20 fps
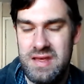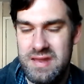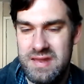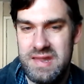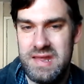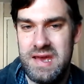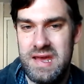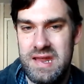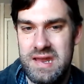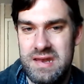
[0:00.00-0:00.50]

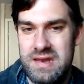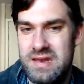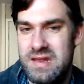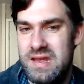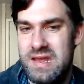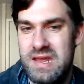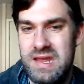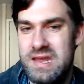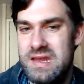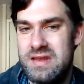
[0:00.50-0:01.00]

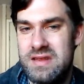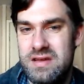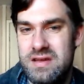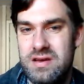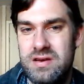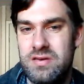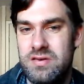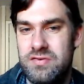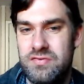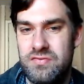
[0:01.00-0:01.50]
then it
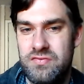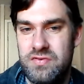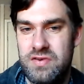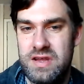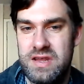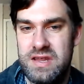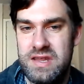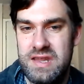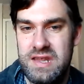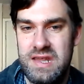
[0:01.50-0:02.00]
could
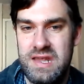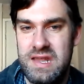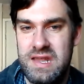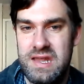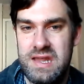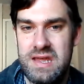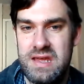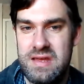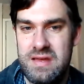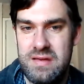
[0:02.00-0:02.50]

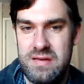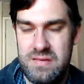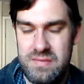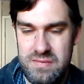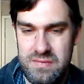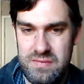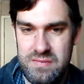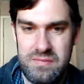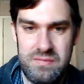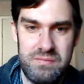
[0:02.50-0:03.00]
really
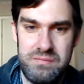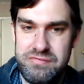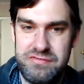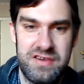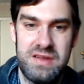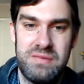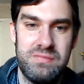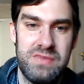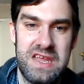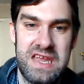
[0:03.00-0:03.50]

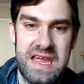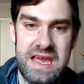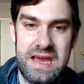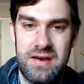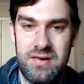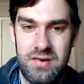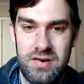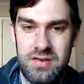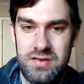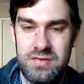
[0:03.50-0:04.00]
bring me
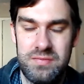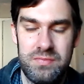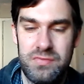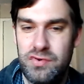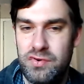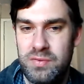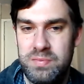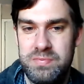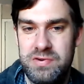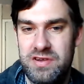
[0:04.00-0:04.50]
out on a
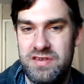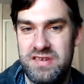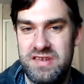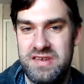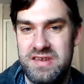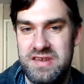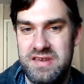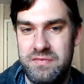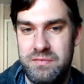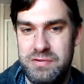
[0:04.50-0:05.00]
more
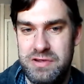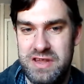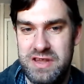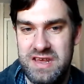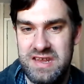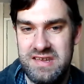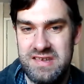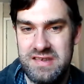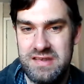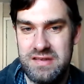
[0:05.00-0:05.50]
positive
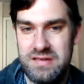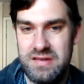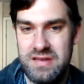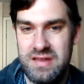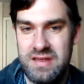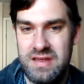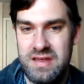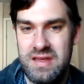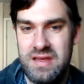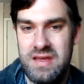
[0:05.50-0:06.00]
place
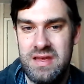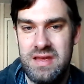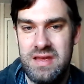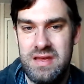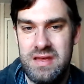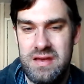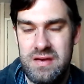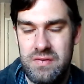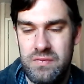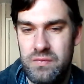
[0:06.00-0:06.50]

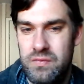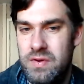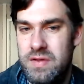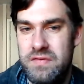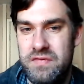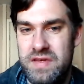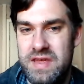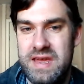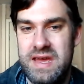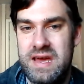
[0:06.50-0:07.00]

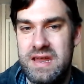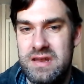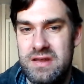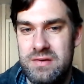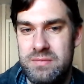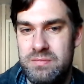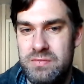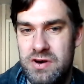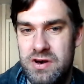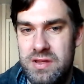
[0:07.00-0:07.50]
with it. And
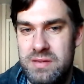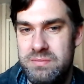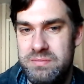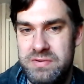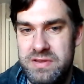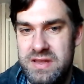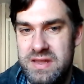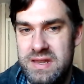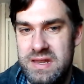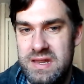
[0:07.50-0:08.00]
I might
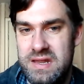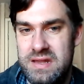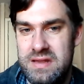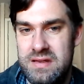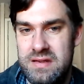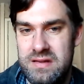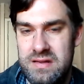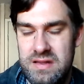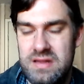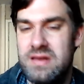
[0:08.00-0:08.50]
be,
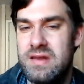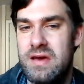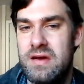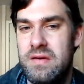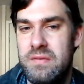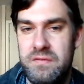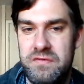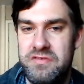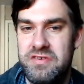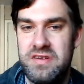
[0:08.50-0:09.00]

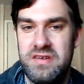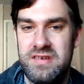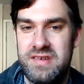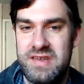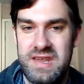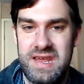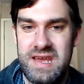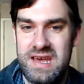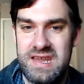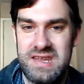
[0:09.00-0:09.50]

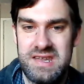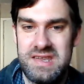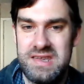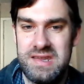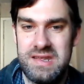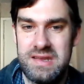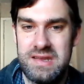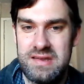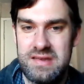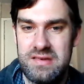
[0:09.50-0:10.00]

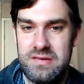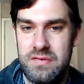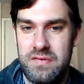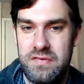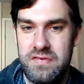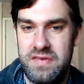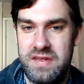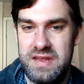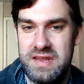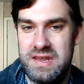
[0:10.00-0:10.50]
enthusiastic sort
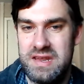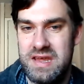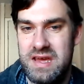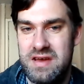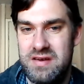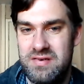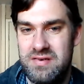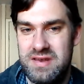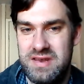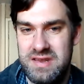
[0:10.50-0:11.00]
of thing
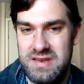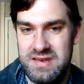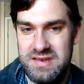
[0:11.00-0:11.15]
going